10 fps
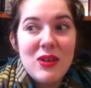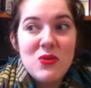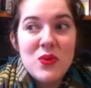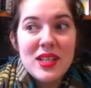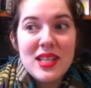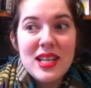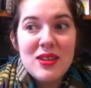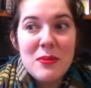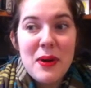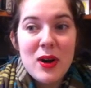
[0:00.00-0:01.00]
Once
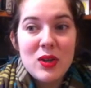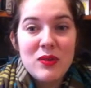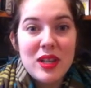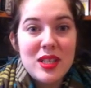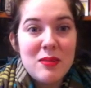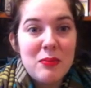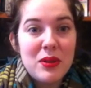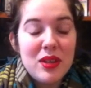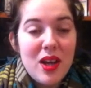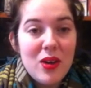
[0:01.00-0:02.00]
you're part of London
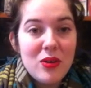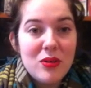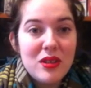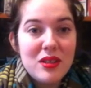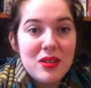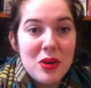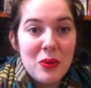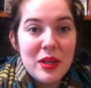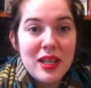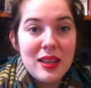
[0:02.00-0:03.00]
Below,
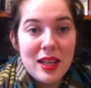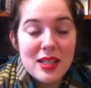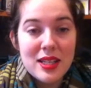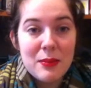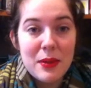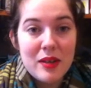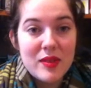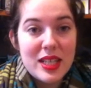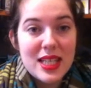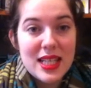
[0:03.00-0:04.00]
no one in London Above
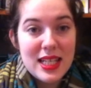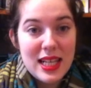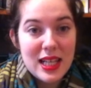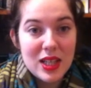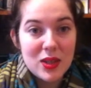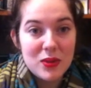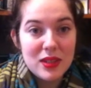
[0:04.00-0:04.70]
can see you.